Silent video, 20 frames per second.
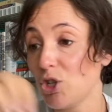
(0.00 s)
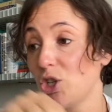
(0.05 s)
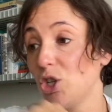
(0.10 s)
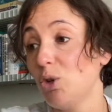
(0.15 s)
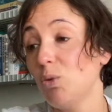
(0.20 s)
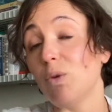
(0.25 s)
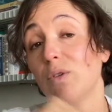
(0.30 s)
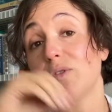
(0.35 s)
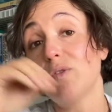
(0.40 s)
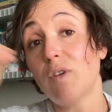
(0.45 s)
you
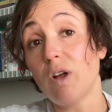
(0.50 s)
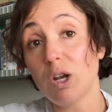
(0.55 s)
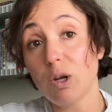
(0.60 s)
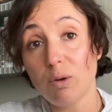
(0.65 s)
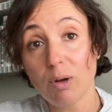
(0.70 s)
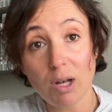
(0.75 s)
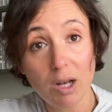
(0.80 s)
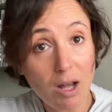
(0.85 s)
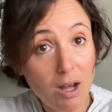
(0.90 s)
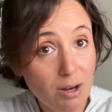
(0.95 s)
will follow
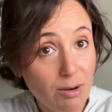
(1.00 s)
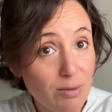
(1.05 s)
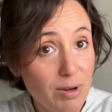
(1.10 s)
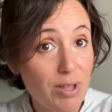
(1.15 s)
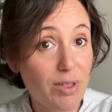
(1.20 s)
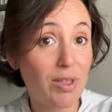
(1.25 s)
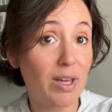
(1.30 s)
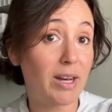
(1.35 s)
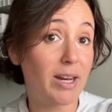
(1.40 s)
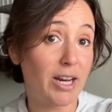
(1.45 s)
along
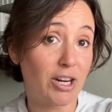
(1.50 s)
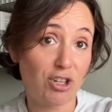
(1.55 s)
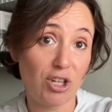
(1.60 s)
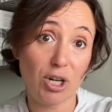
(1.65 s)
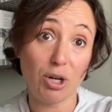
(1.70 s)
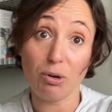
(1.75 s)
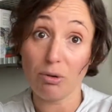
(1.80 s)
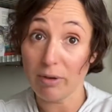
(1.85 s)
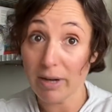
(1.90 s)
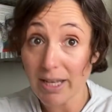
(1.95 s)
with and actually
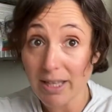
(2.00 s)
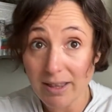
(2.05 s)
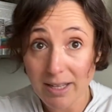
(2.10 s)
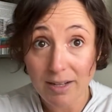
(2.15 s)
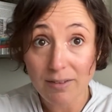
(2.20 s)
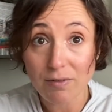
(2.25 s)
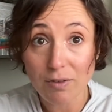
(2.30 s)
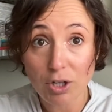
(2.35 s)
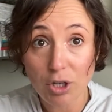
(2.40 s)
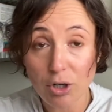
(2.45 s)
create
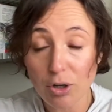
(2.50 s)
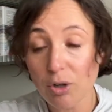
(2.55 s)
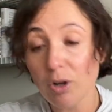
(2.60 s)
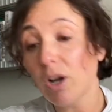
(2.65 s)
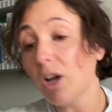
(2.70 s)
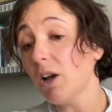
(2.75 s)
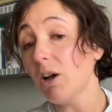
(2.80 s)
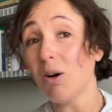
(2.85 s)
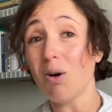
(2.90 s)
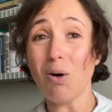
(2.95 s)
that video,
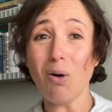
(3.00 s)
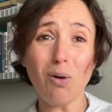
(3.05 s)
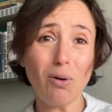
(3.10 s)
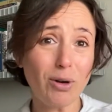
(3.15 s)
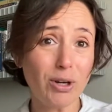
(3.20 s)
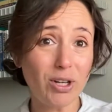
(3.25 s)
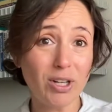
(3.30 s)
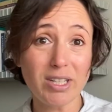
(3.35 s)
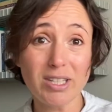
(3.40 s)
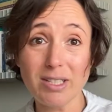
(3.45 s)
or
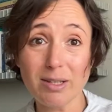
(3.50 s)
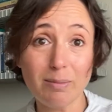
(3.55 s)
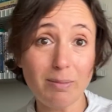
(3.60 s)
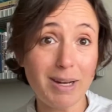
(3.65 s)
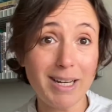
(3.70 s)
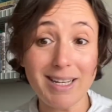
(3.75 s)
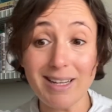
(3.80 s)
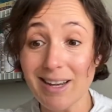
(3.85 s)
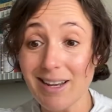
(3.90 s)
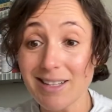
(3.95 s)
you can
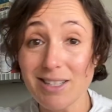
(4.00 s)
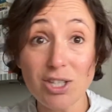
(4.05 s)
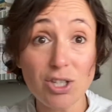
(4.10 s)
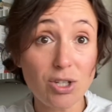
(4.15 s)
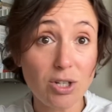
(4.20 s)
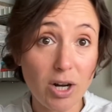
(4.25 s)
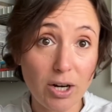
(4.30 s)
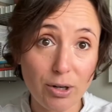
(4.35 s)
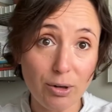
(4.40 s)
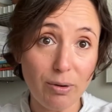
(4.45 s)
simply
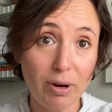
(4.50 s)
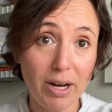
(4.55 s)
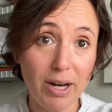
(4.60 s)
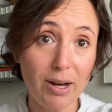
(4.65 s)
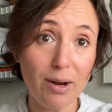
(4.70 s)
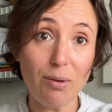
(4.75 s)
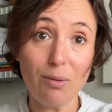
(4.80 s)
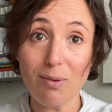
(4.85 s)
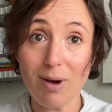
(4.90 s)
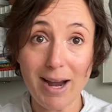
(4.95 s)
start
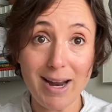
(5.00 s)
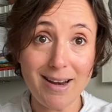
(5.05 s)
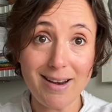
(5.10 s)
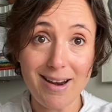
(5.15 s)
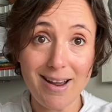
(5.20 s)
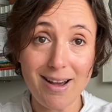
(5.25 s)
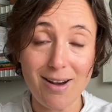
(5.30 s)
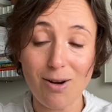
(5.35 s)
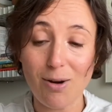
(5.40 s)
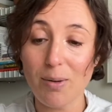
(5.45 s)
creating right
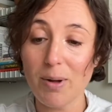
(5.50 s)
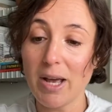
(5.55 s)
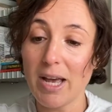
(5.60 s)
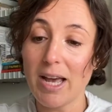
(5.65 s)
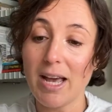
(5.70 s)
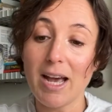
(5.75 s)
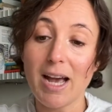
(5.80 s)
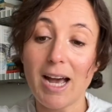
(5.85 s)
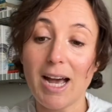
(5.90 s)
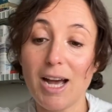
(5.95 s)
now.
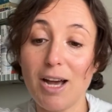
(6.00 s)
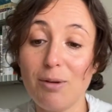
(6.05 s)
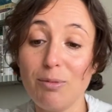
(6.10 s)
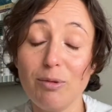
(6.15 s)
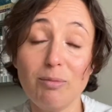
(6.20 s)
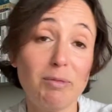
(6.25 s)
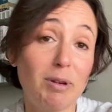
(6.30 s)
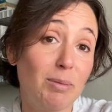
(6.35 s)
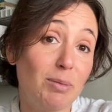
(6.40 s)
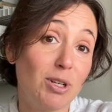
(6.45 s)

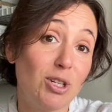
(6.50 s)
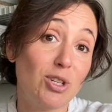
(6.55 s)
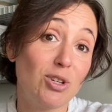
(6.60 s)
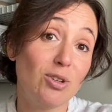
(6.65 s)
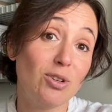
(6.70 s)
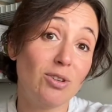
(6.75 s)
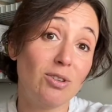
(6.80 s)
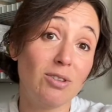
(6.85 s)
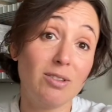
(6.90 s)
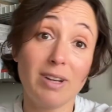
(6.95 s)
Remember
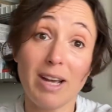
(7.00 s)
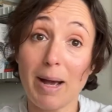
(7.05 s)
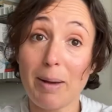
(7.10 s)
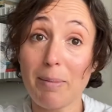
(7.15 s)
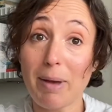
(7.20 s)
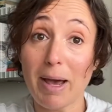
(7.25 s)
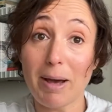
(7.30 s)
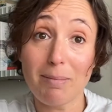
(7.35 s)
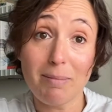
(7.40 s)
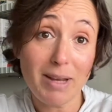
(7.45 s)
to
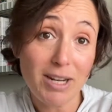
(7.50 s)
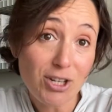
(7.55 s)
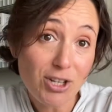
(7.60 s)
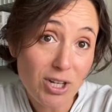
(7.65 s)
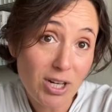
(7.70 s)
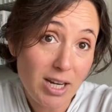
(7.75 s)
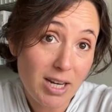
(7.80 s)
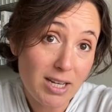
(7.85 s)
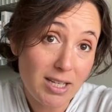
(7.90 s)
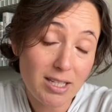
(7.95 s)

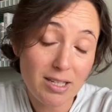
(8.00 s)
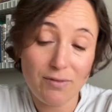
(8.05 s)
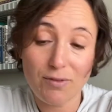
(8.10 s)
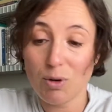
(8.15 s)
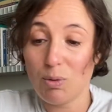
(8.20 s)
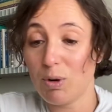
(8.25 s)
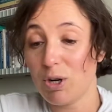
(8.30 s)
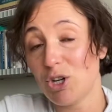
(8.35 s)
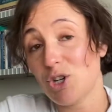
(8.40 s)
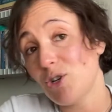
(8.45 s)
mention us if you
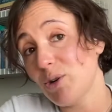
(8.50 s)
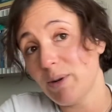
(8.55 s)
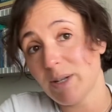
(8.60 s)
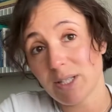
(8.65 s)
want to show us